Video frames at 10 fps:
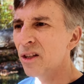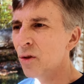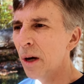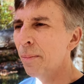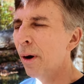
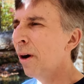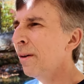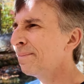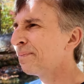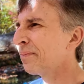straight
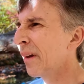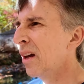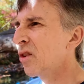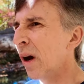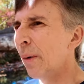bar.
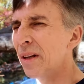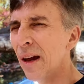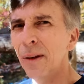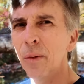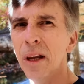So I would
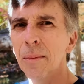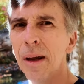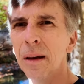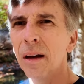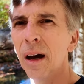definitely
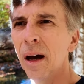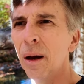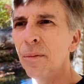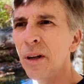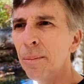recommend
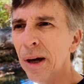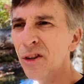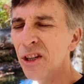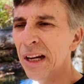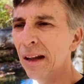
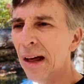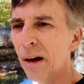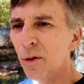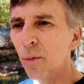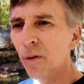dumbbells because they
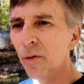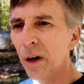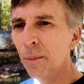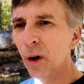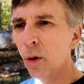allow you more
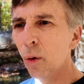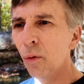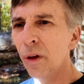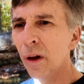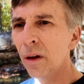freedom to
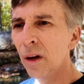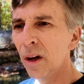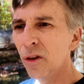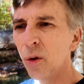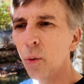hold
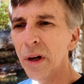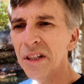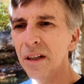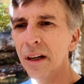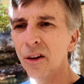your
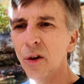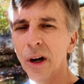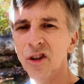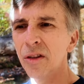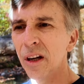wrists in a
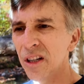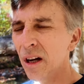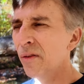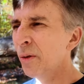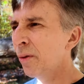direction that is
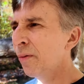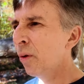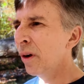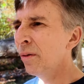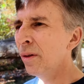comfortable
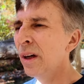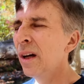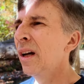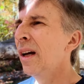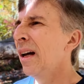for you.
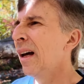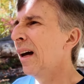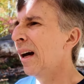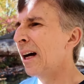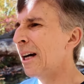
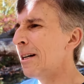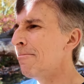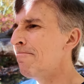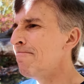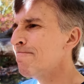
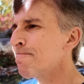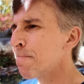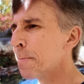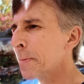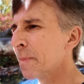
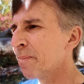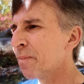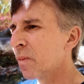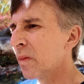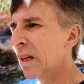
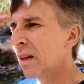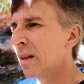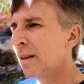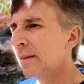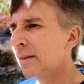
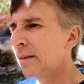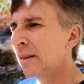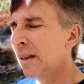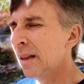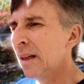
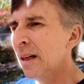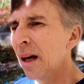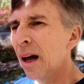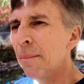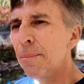
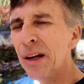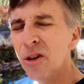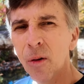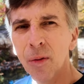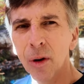
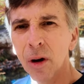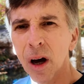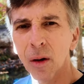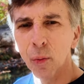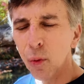Bent
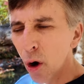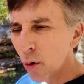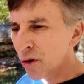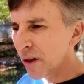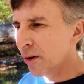over
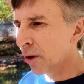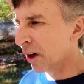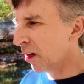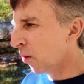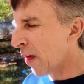rows, if you're
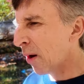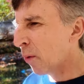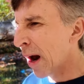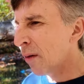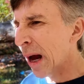going to go
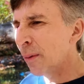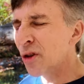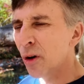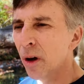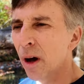that route, I
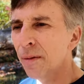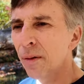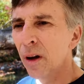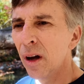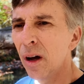would start off